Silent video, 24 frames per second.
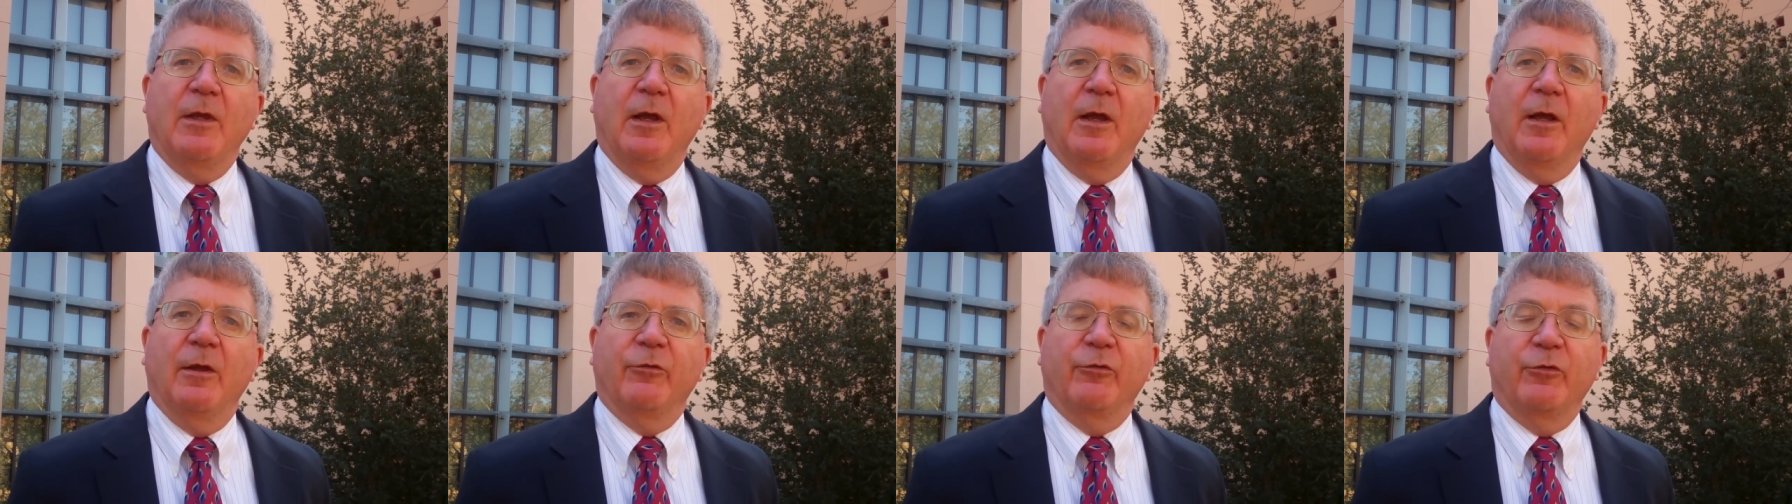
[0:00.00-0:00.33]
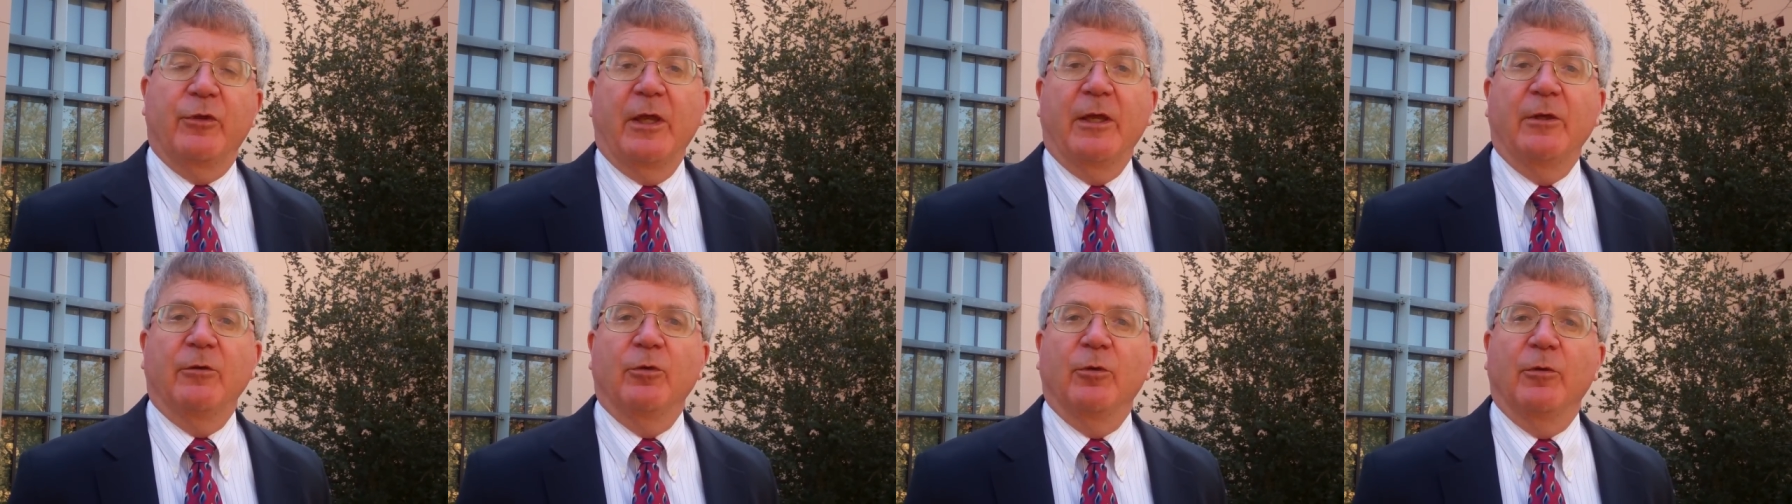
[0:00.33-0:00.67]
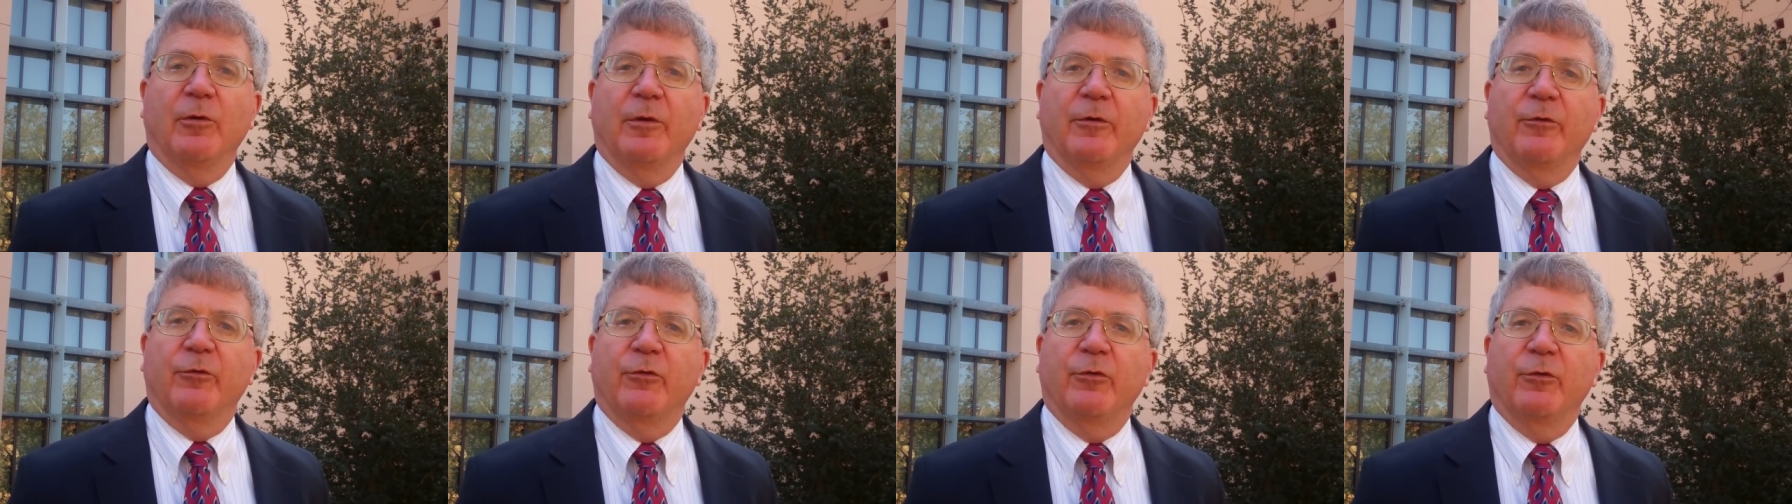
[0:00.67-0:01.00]
a
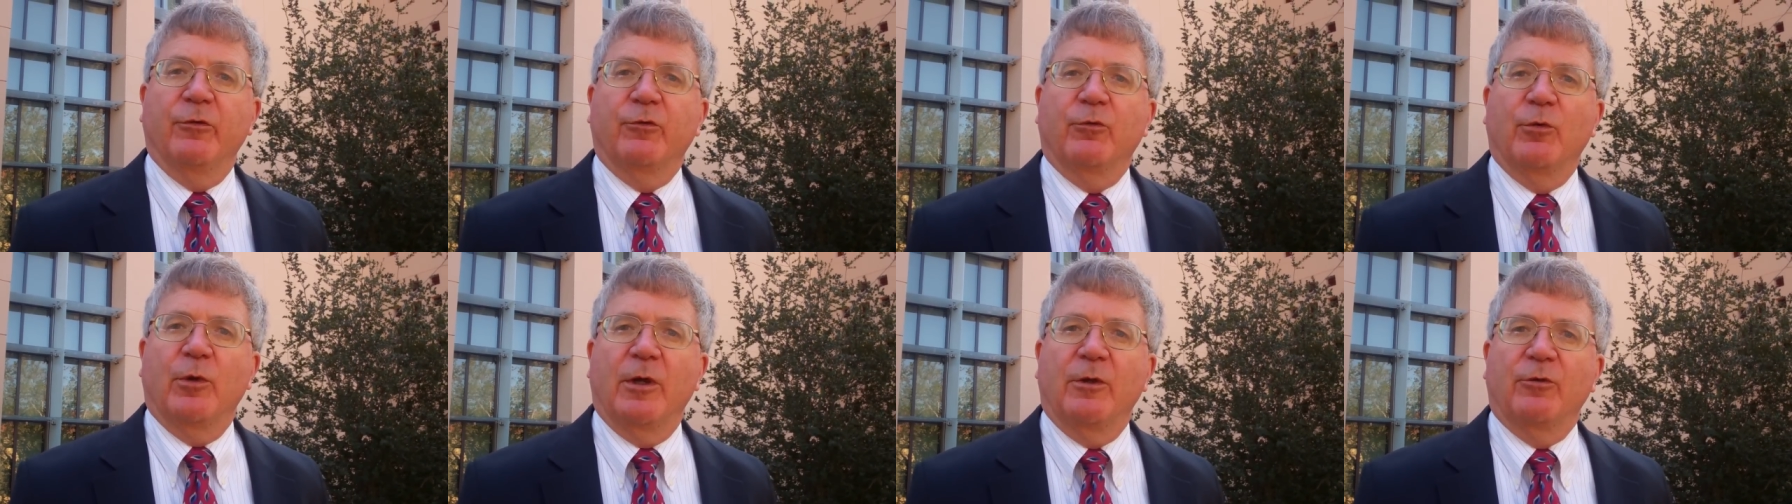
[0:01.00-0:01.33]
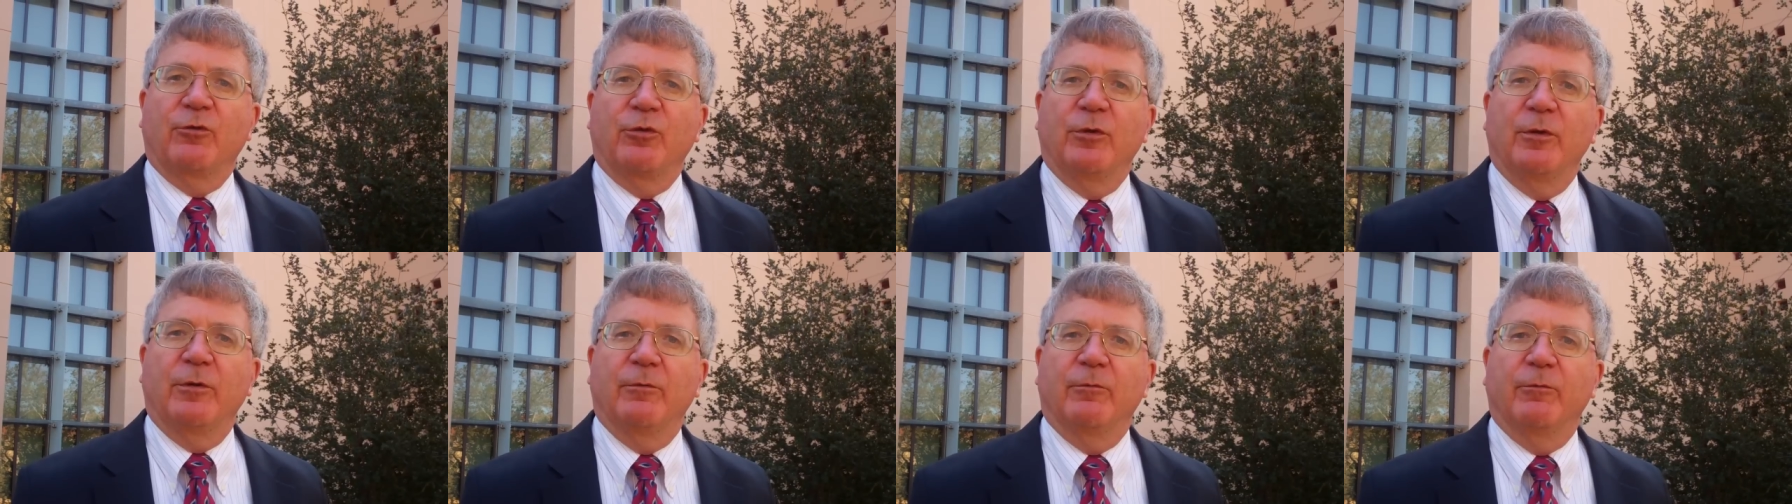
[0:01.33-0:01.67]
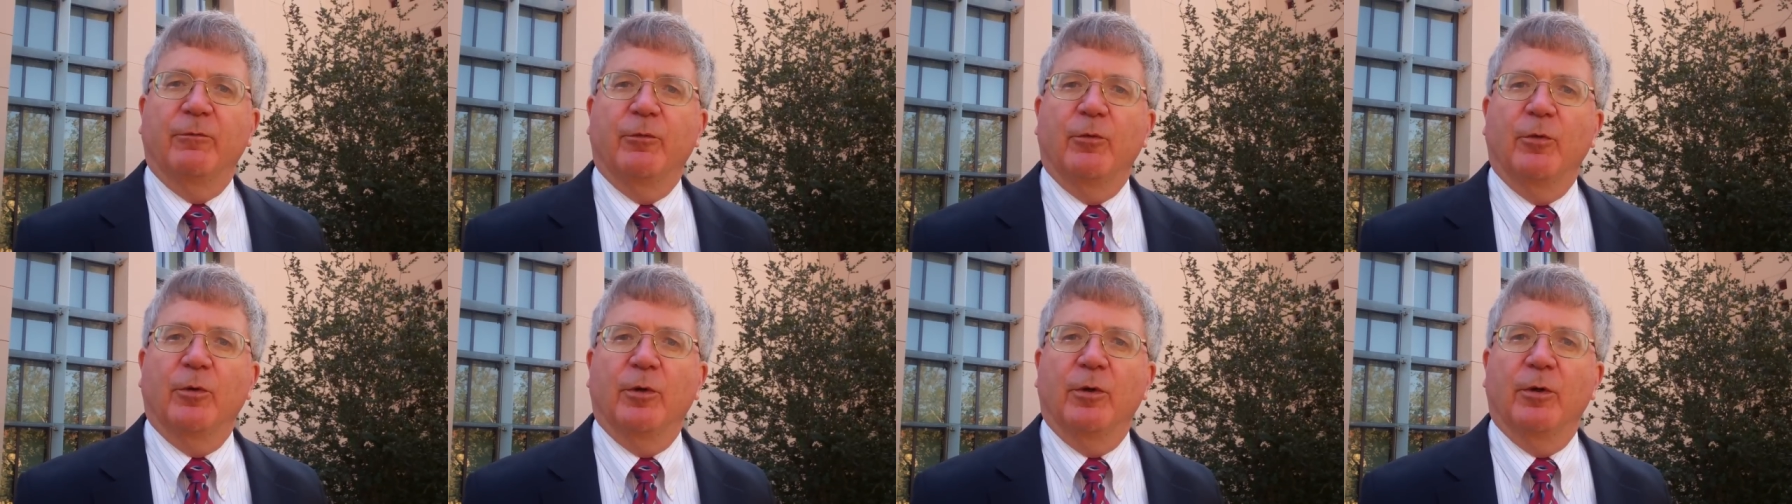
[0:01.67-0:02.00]
standardless discretion
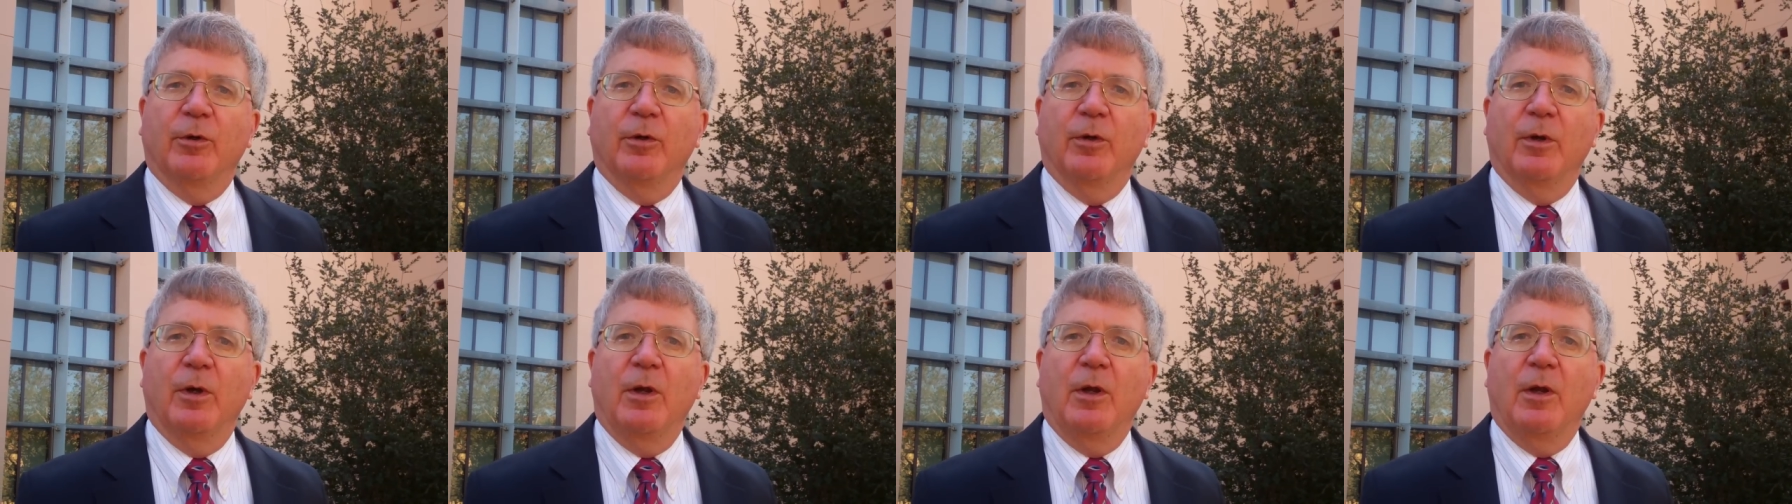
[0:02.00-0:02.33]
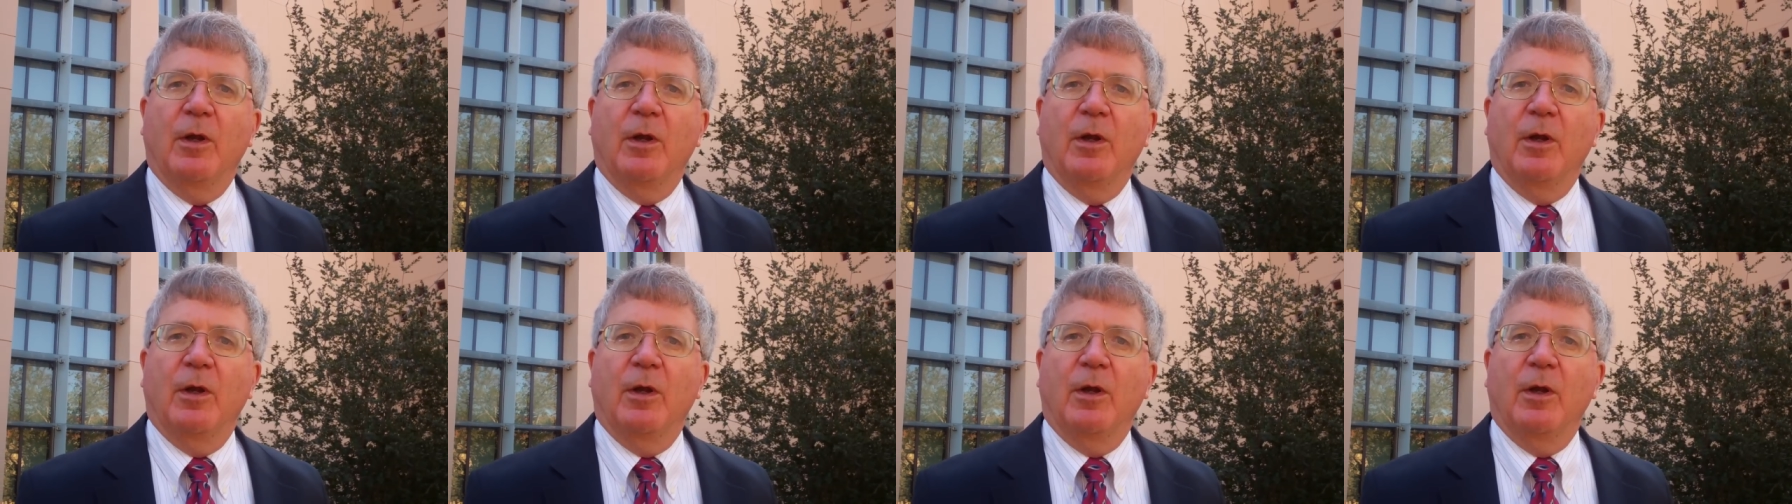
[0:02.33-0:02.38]
for